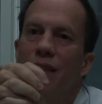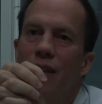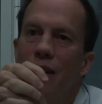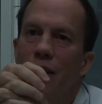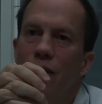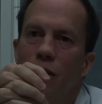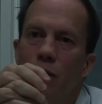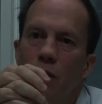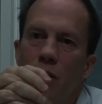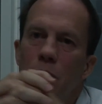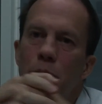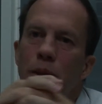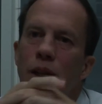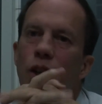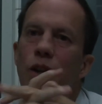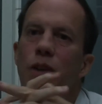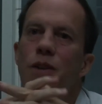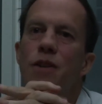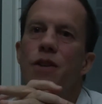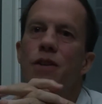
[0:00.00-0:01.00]
Everyone will be
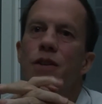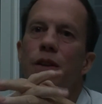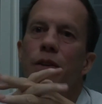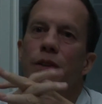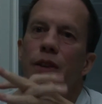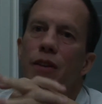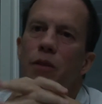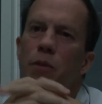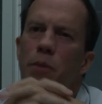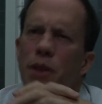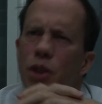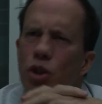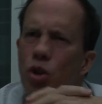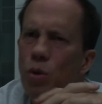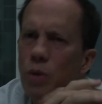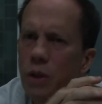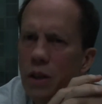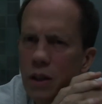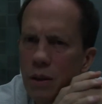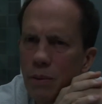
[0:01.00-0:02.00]
conscious of it. Everyone will be
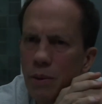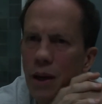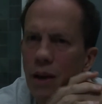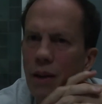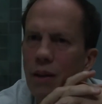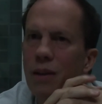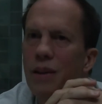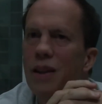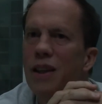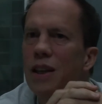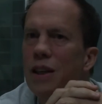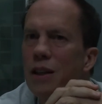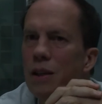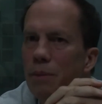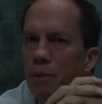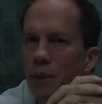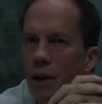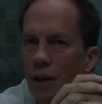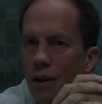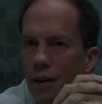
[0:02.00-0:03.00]
talking about it, thinking
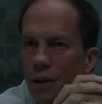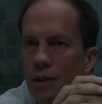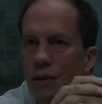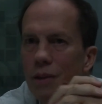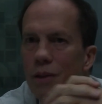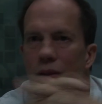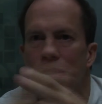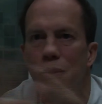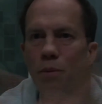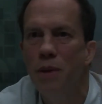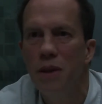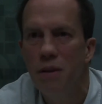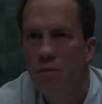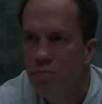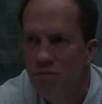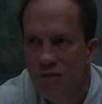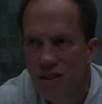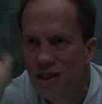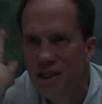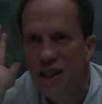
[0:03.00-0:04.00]
about it. There'll, there'll be
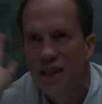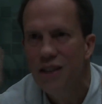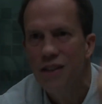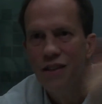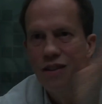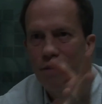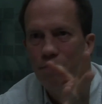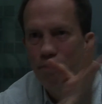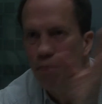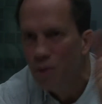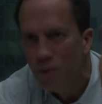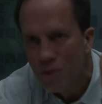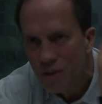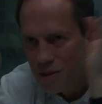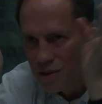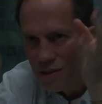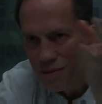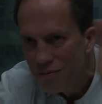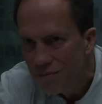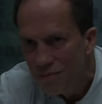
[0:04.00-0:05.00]
zillions of
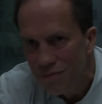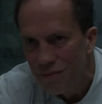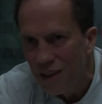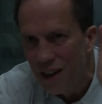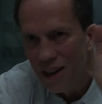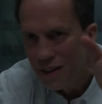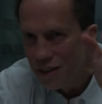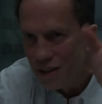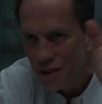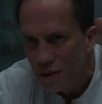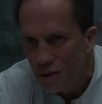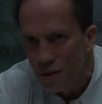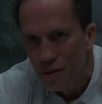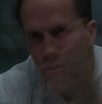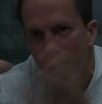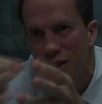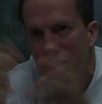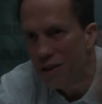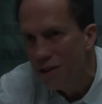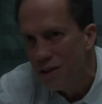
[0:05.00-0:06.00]
books and articles
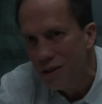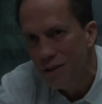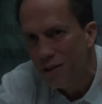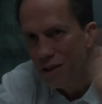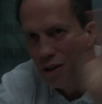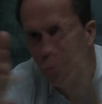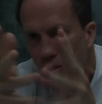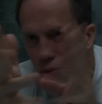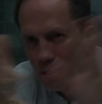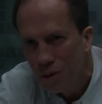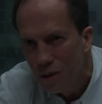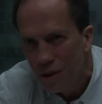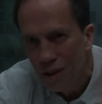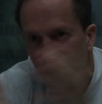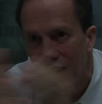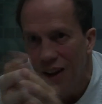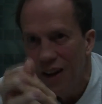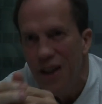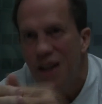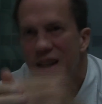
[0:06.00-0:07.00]
written, you know, all the
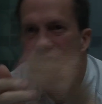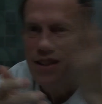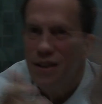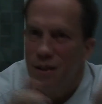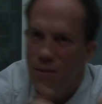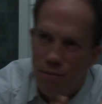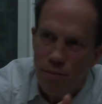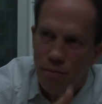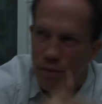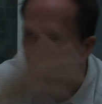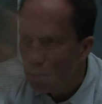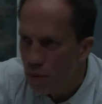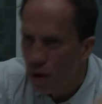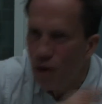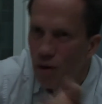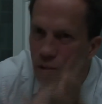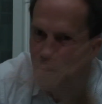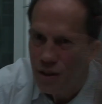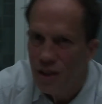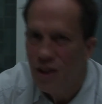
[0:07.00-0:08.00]
ism, the
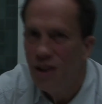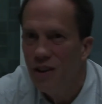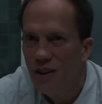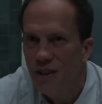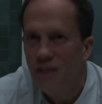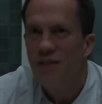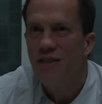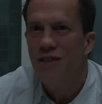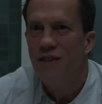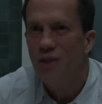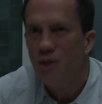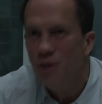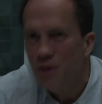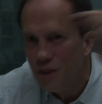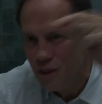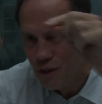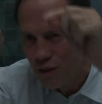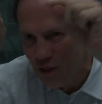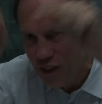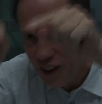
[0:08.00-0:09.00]
pro, the con, all
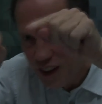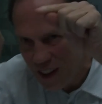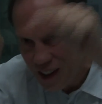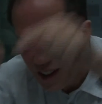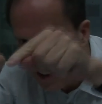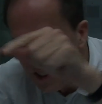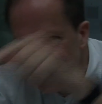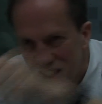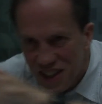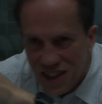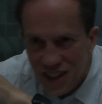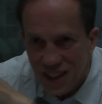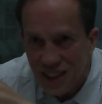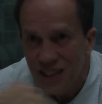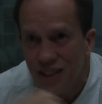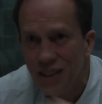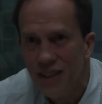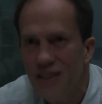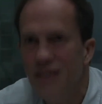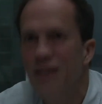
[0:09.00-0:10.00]
the fine little
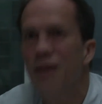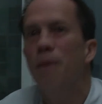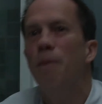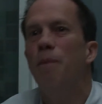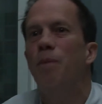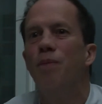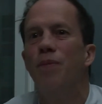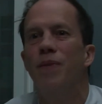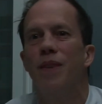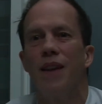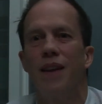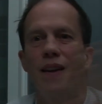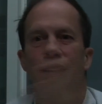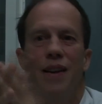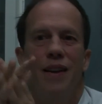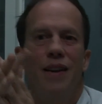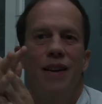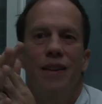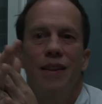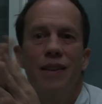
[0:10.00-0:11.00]
detail
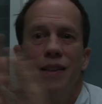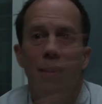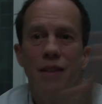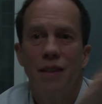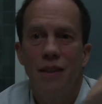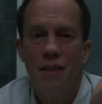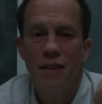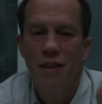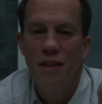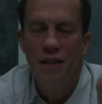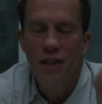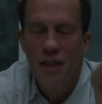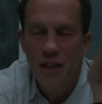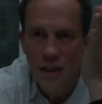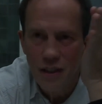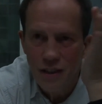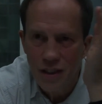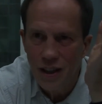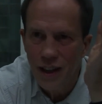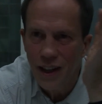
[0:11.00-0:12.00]

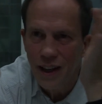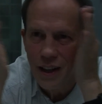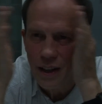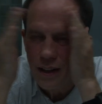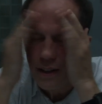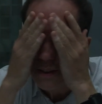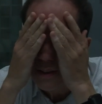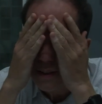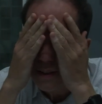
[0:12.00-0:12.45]
today,